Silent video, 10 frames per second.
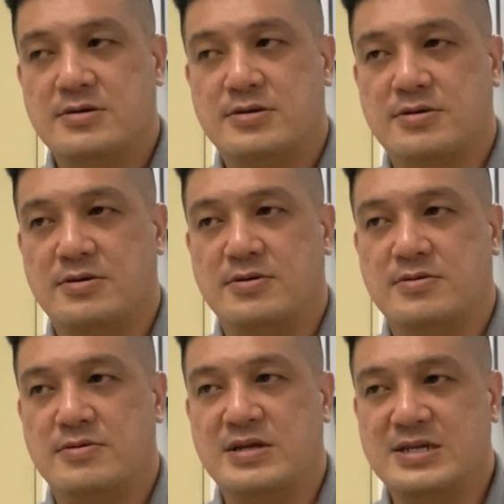
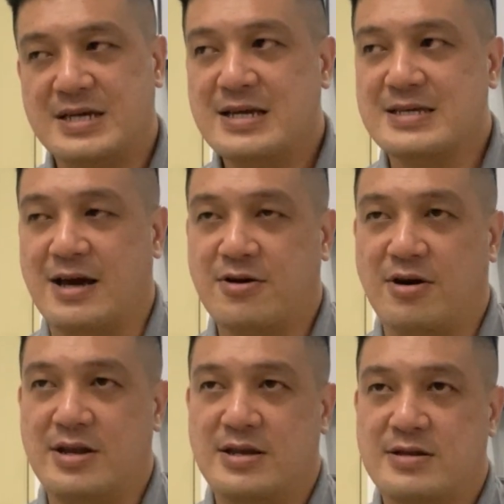so these things I
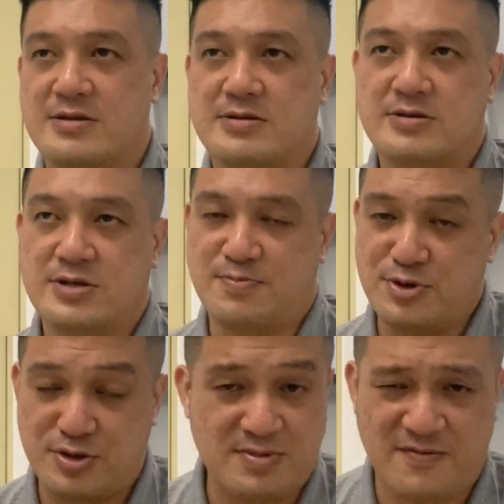got supposed to be